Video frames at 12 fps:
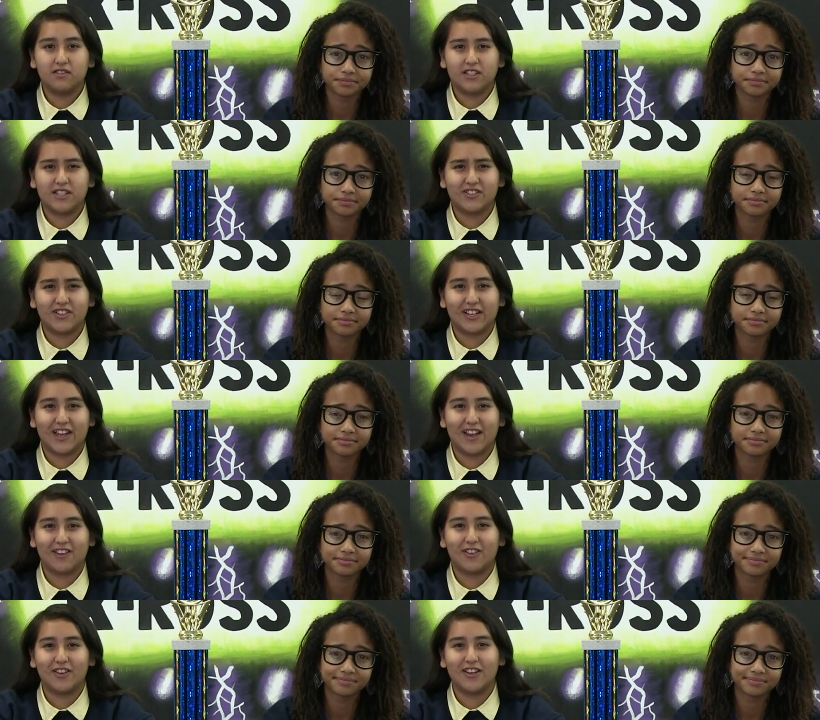Speaker 1: District
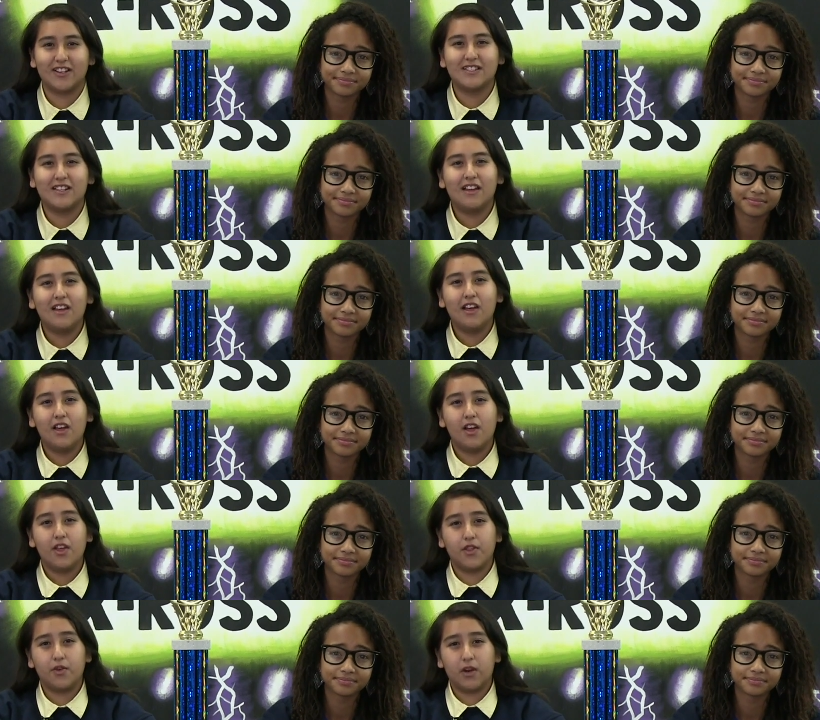Headquarters.
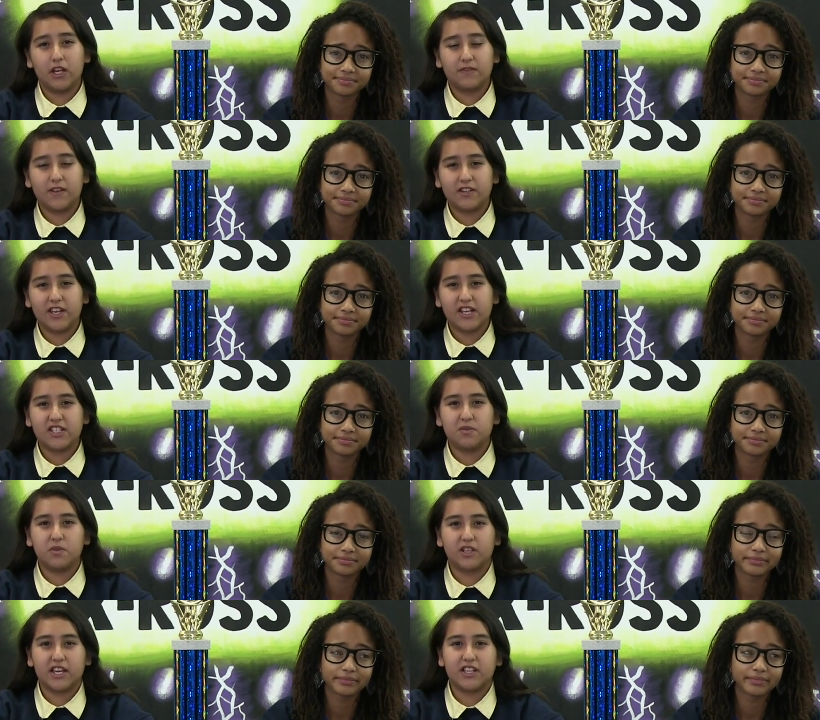The Ross Foundation
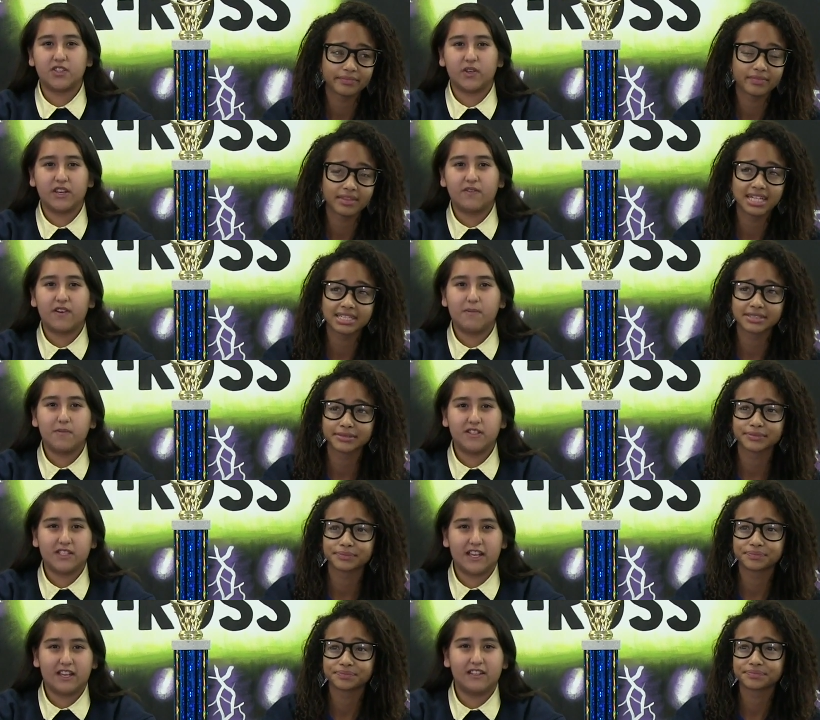will get
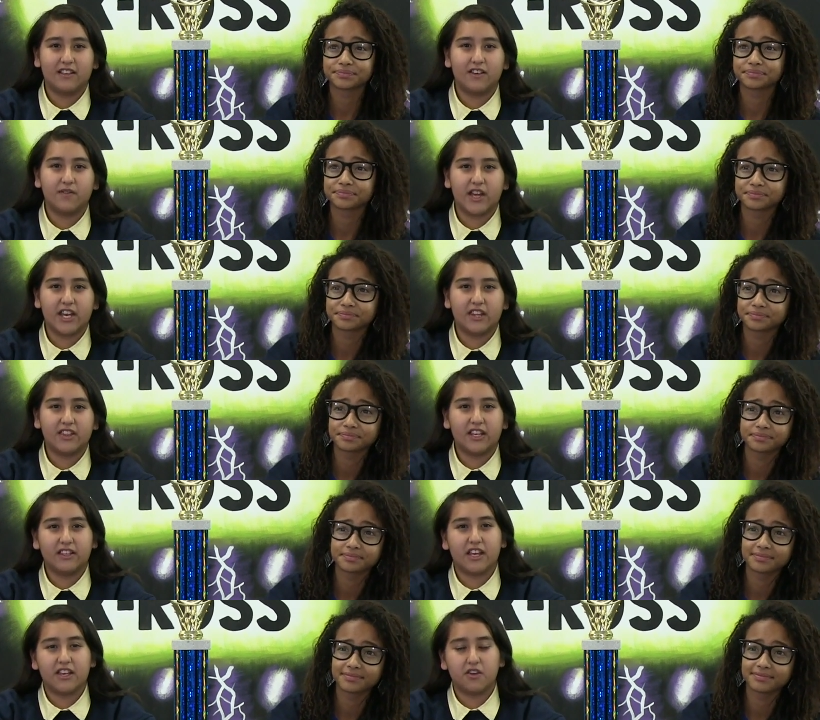25% of
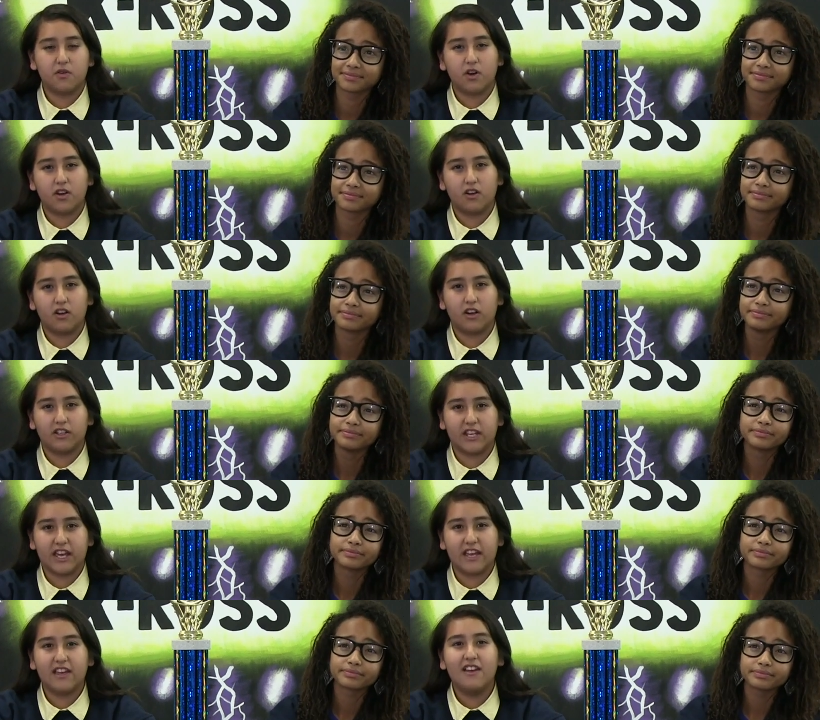anything that you order all
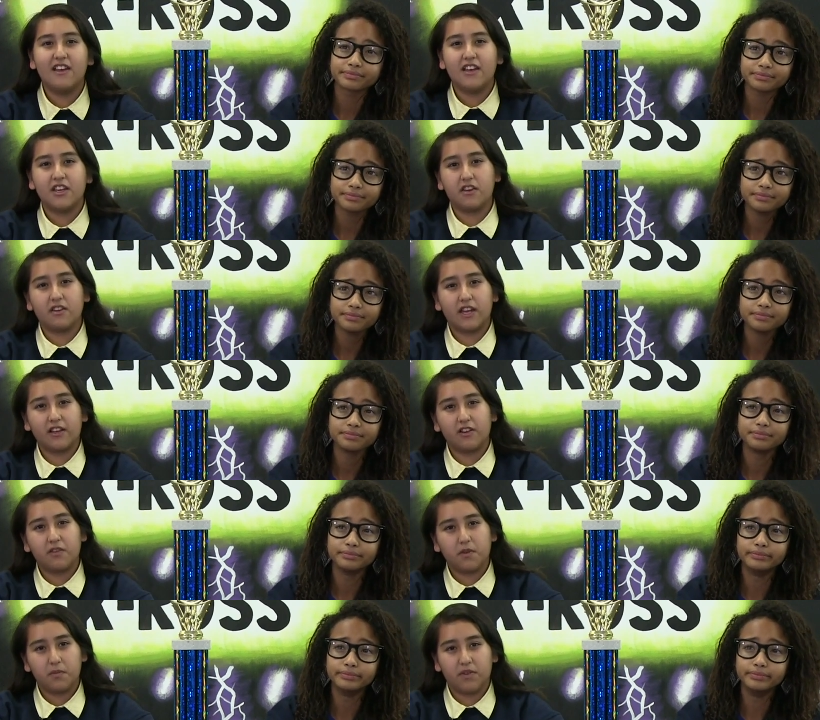day. You can go
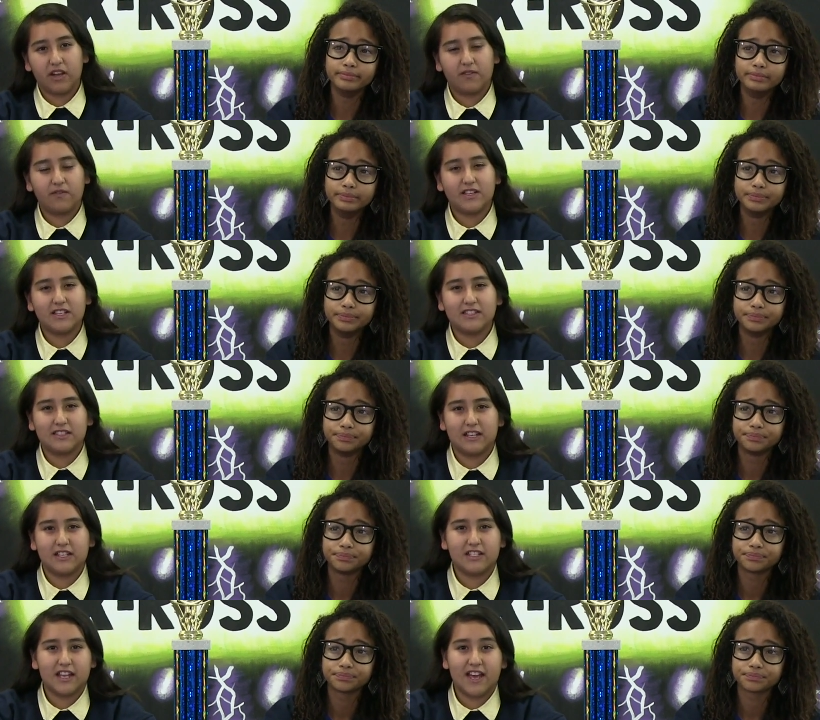for breakfast,
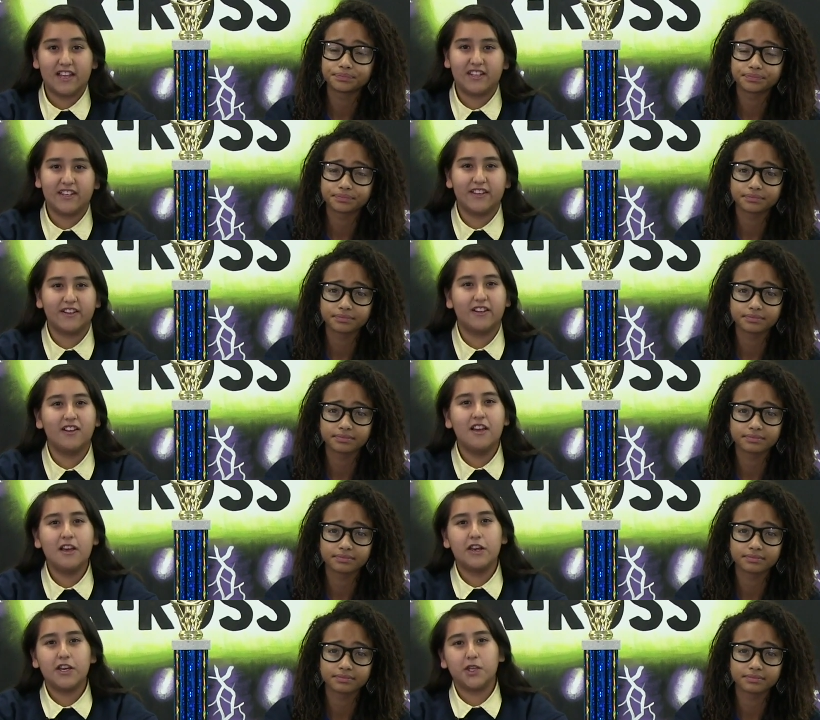lunch, and dinner.
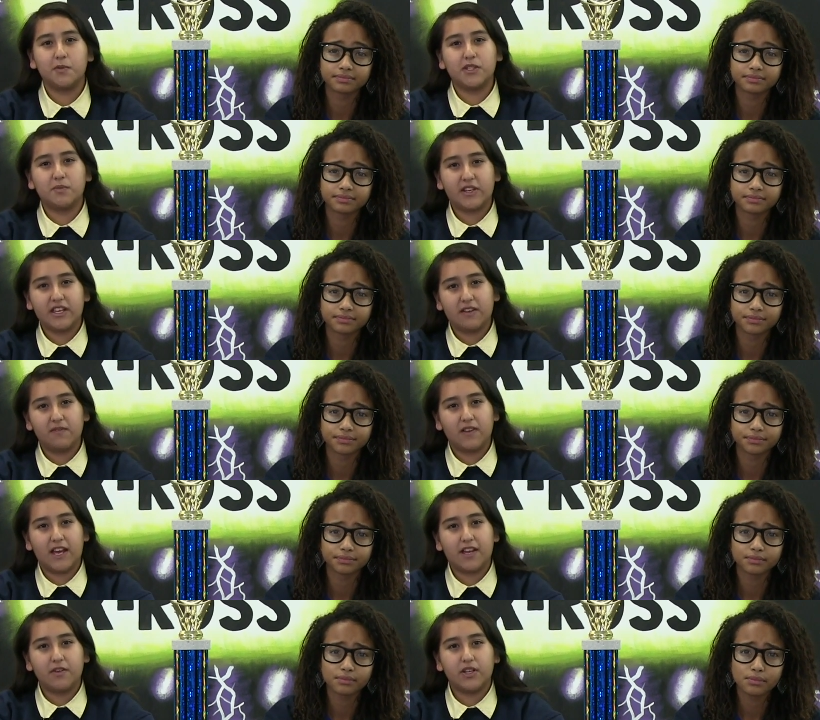You must bring a
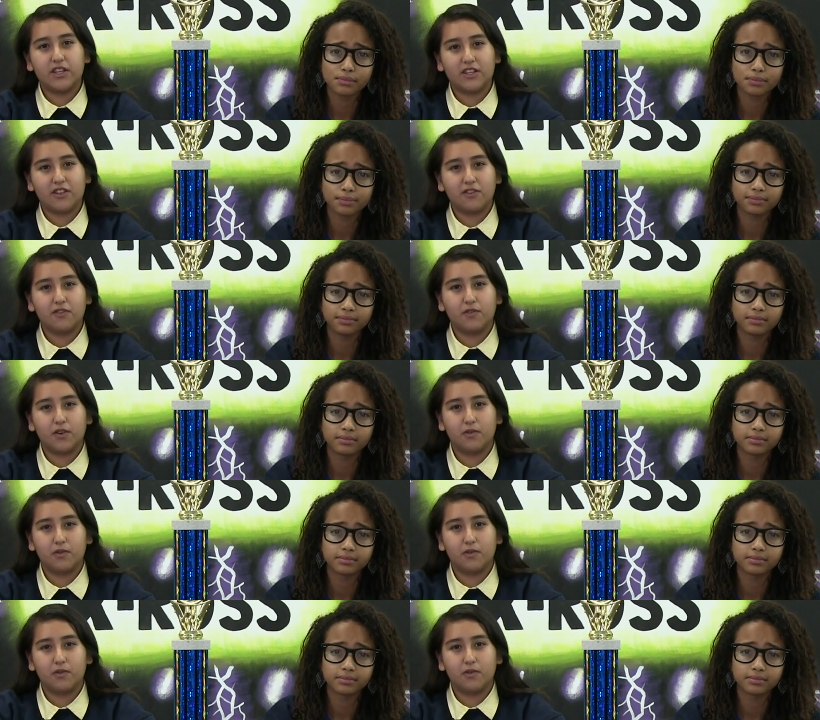flyer with you for